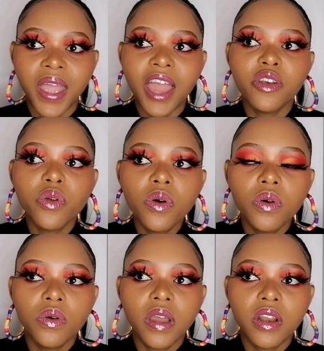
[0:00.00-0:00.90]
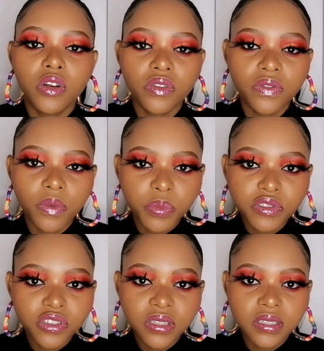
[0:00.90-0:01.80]
I know a lot of
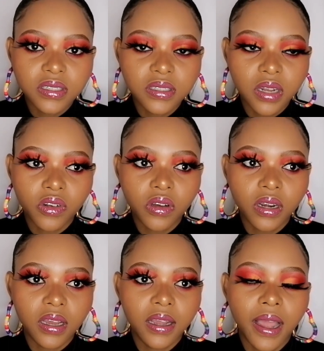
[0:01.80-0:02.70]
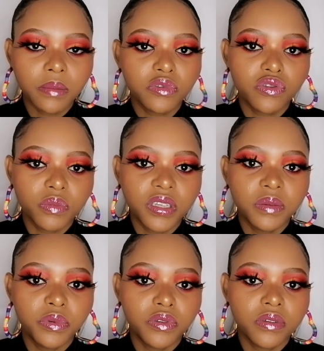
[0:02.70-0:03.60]
opportunities are not gonna come to
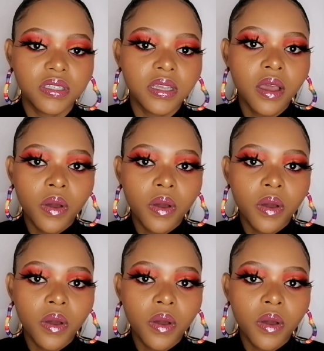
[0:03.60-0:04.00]
me because